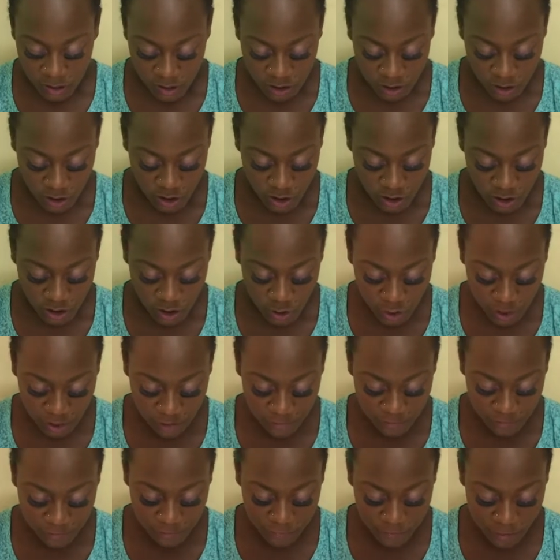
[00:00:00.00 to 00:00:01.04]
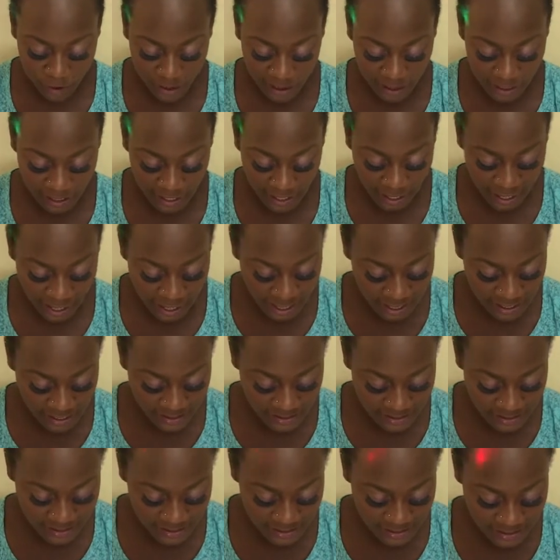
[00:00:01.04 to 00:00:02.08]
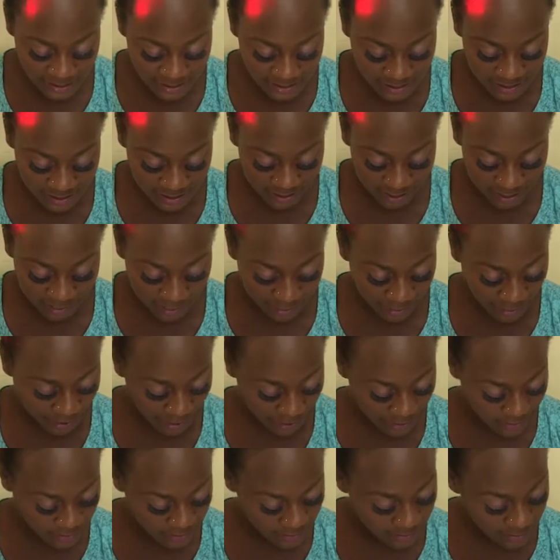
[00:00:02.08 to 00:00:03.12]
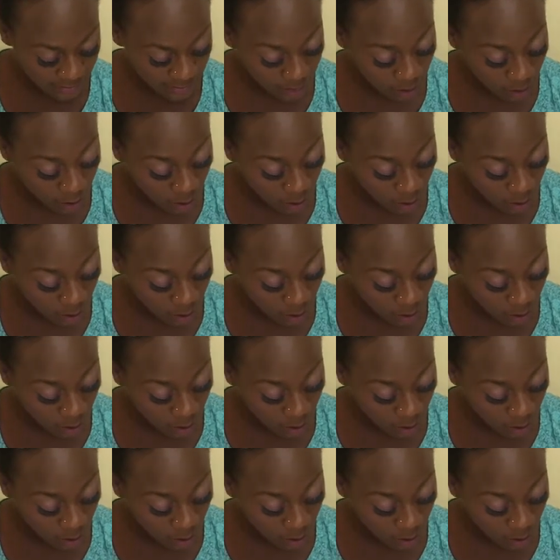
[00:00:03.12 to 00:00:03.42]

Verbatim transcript: Short front legs. Look at that.